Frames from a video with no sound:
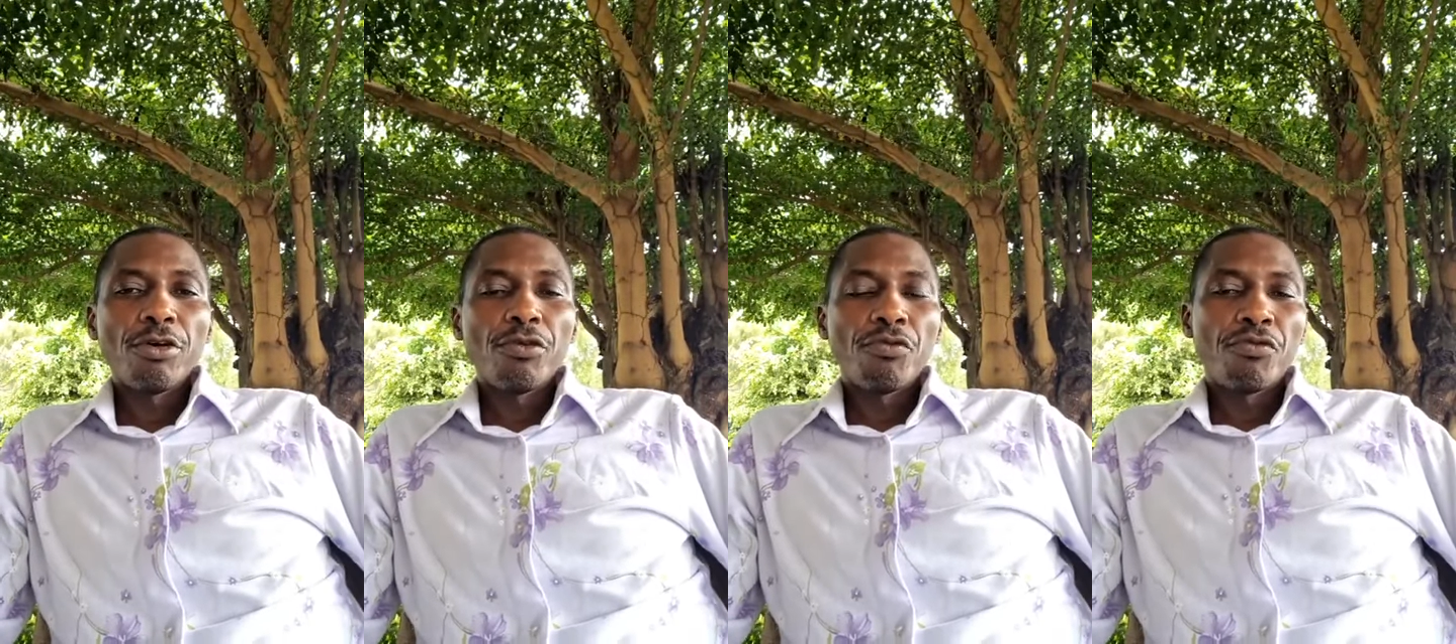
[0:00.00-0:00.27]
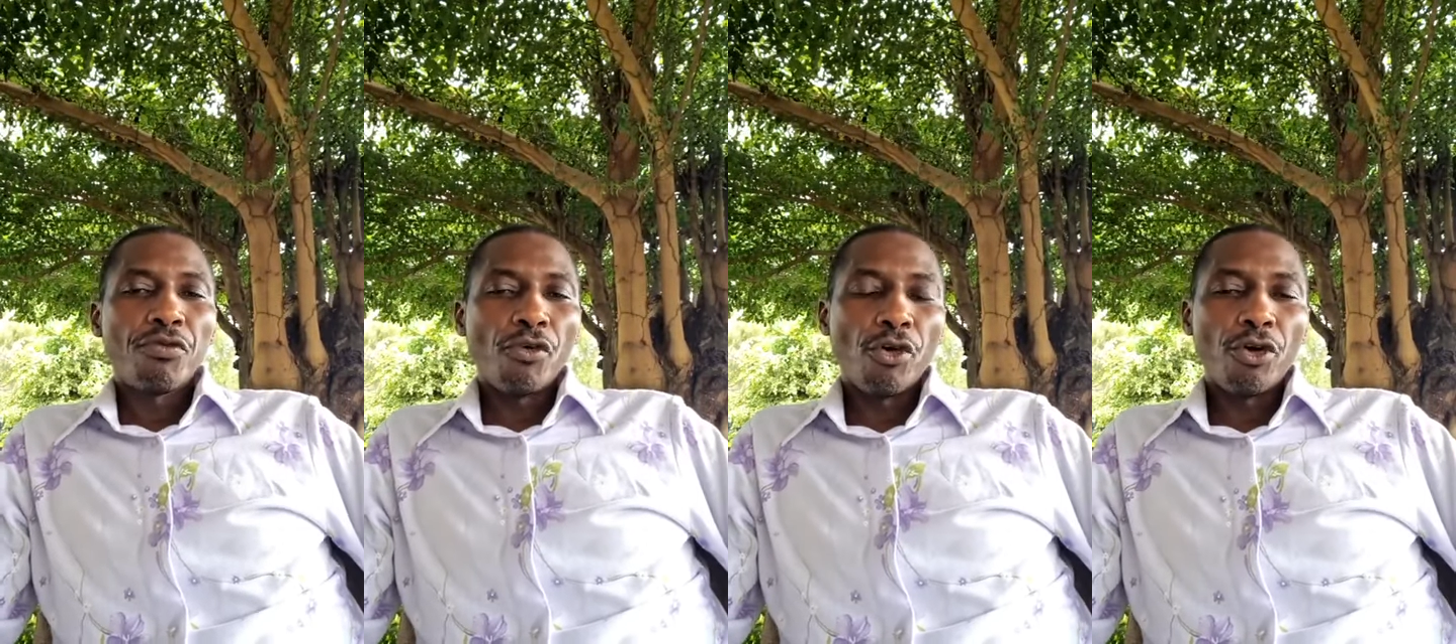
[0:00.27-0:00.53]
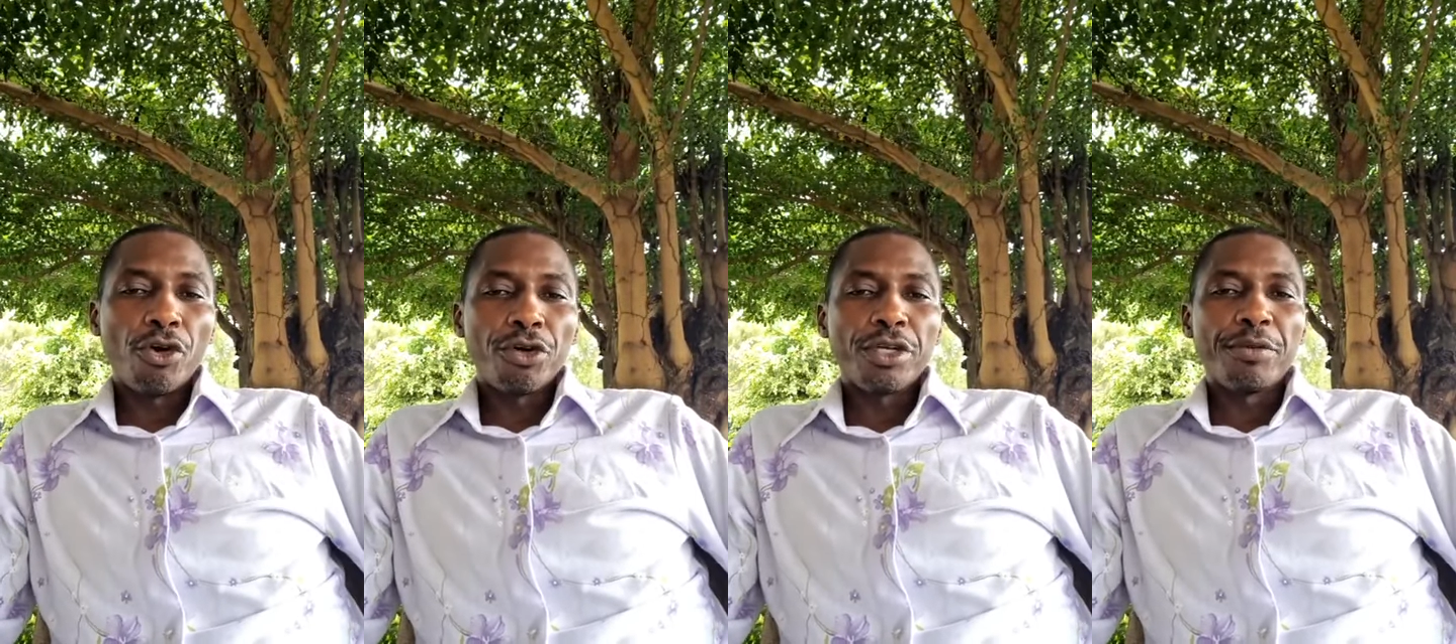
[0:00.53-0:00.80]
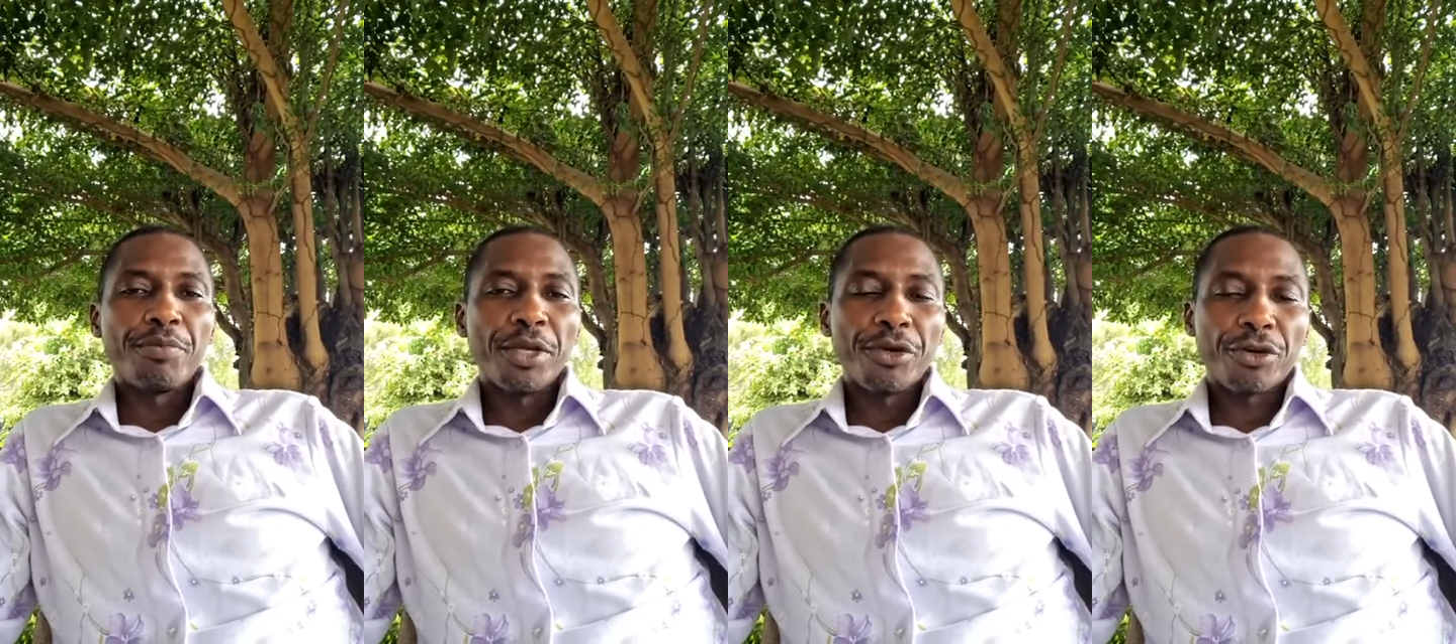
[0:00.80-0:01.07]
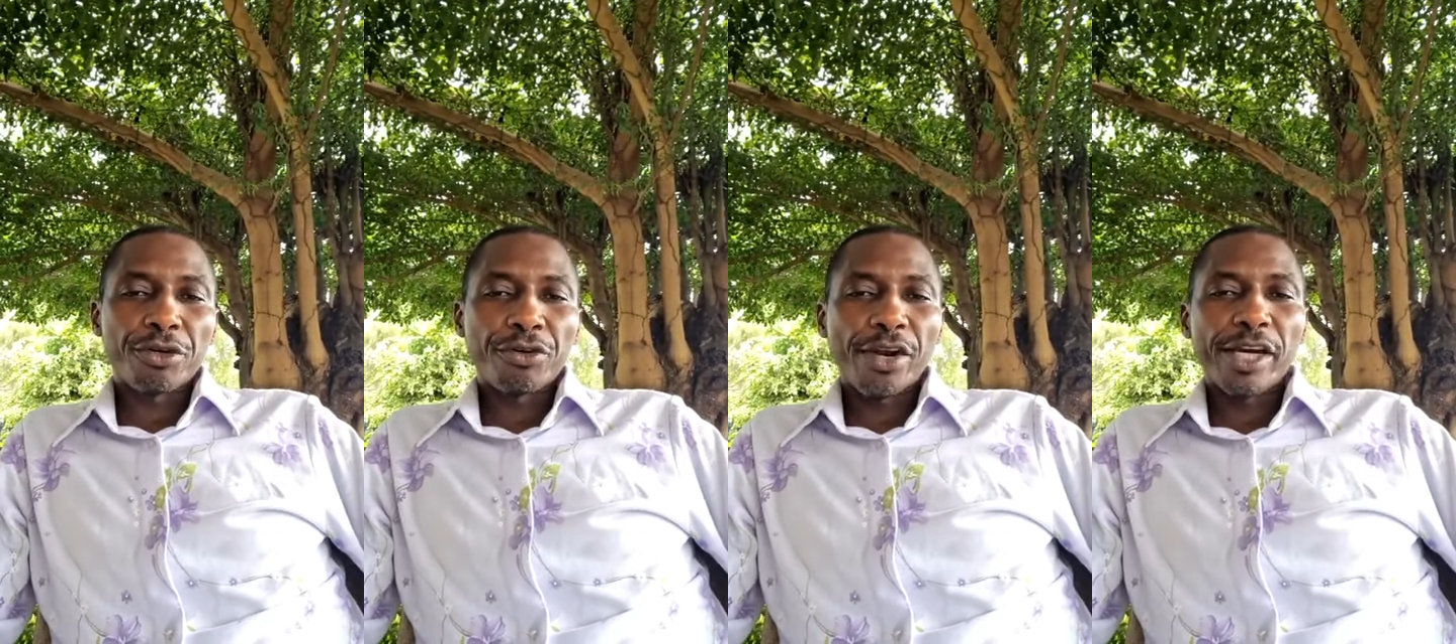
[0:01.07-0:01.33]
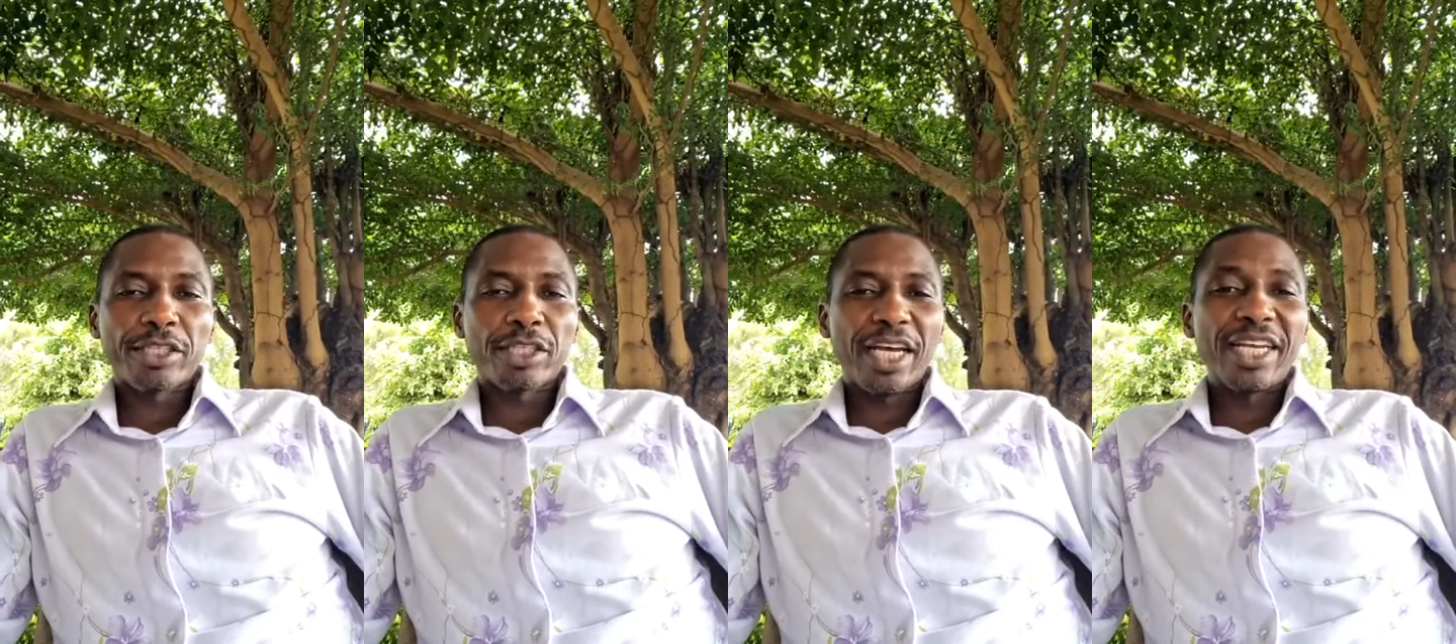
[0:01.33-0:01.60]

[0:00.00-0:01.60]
for the bureaucrats